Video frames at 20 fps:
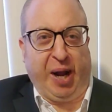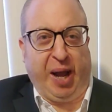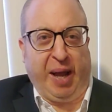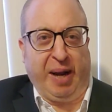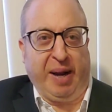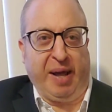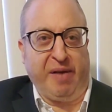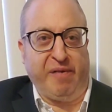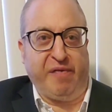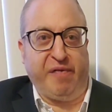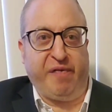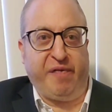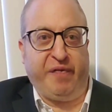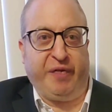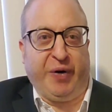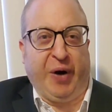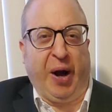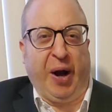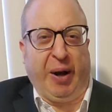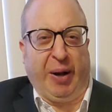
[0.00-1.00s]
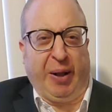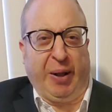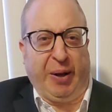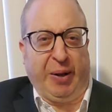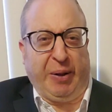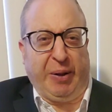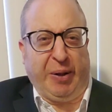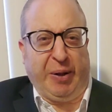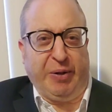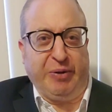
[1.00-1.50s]
and I
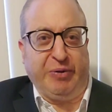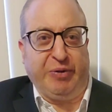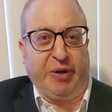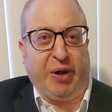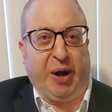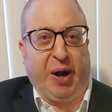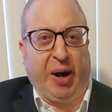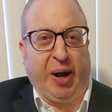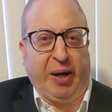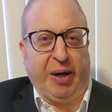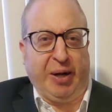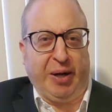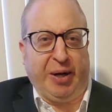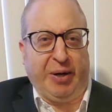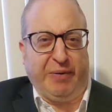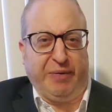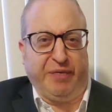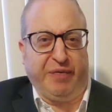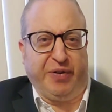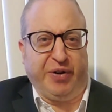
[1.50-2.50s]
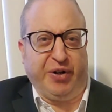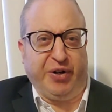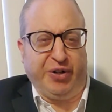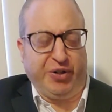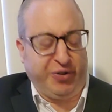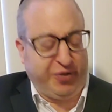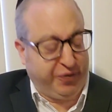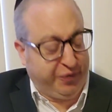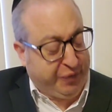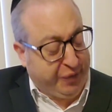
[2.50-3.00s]
fretted the entire
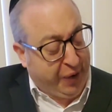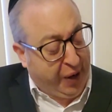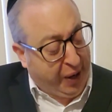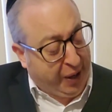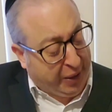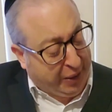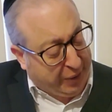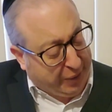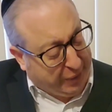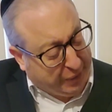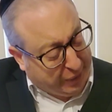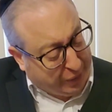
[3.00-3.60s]
first fret